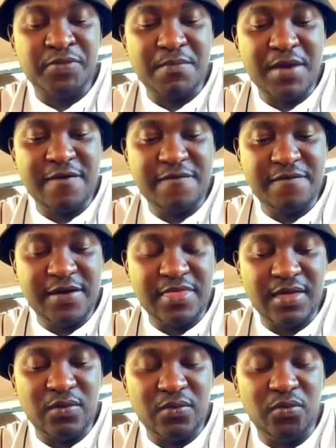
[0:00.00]
my
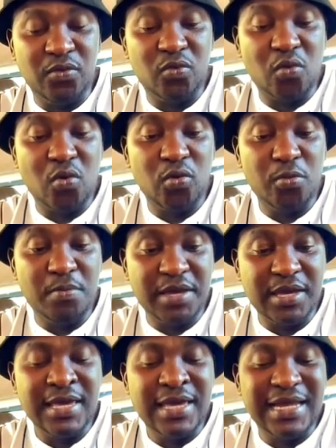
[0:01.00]
father will call
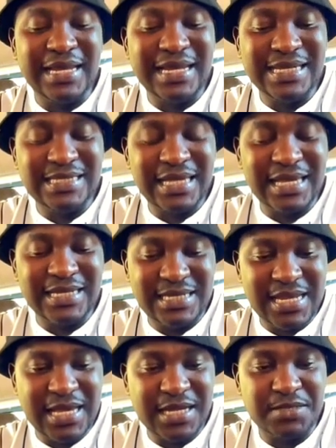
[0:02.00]
me late at
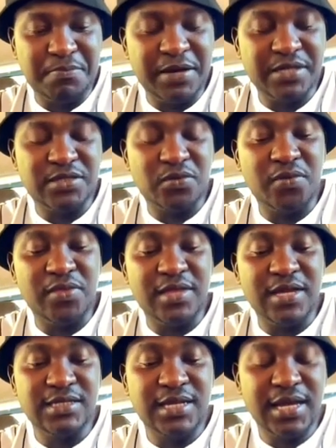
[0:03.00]
night. But on
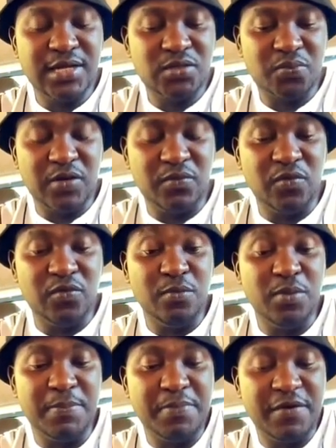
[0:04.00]
that night when we will
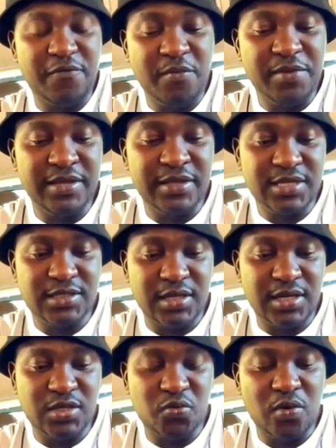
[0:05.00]
be performing this
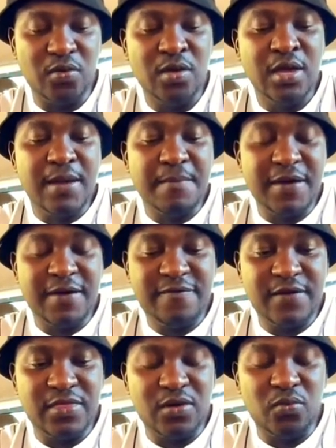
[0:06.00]
ritual, my
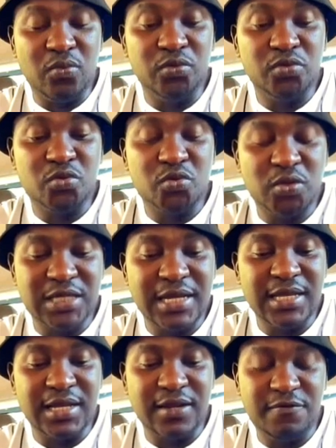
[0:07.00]
father will
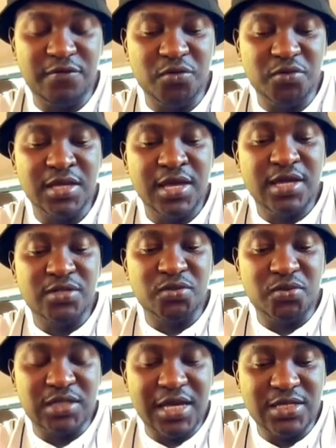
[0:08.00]
totally refuse to
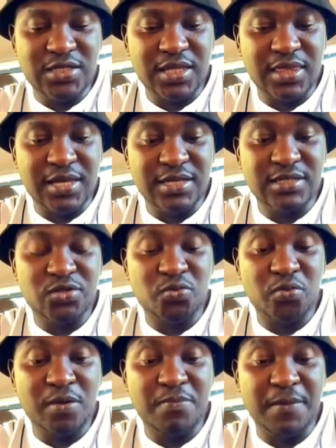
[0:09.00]
touch that
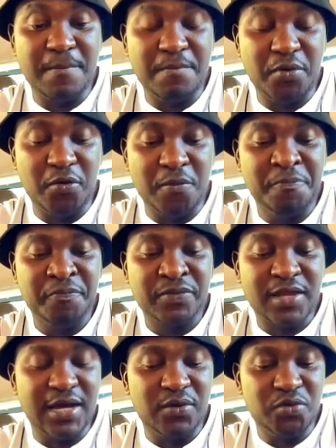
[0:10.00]
sweeping broom.
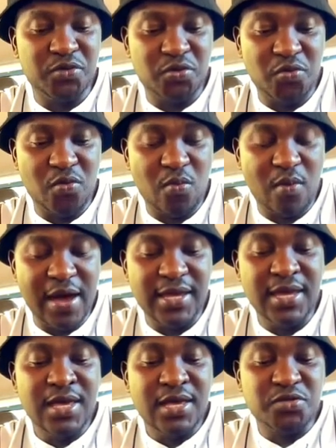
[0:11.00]
I don't know why.
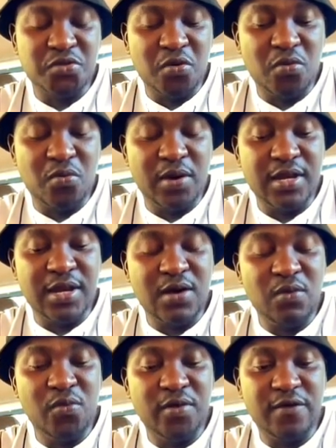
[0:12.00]
So when I
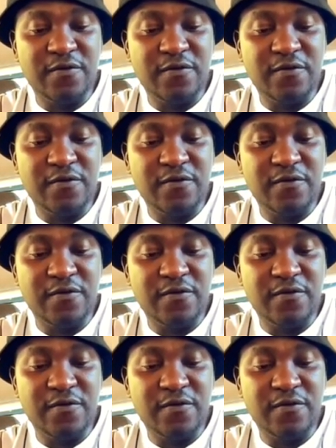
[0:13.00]
would have